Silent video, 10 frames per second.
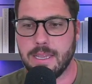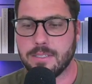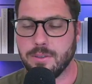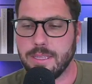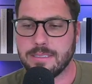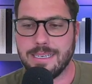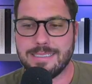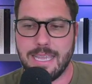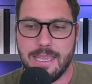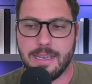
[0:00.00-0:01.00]
So that's going to
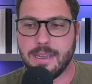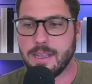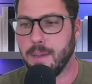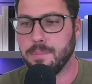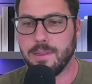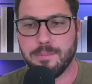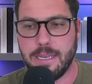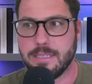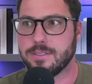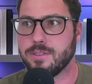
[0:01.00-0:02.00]
take a couple of
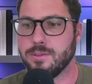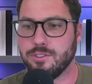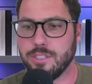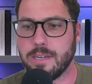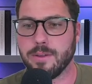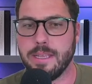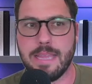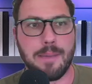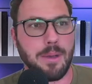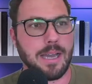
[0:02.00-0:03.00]
minutes to generate
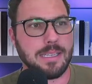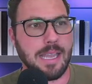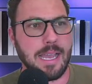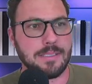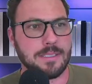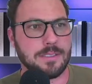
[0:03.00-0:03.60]
that podcast.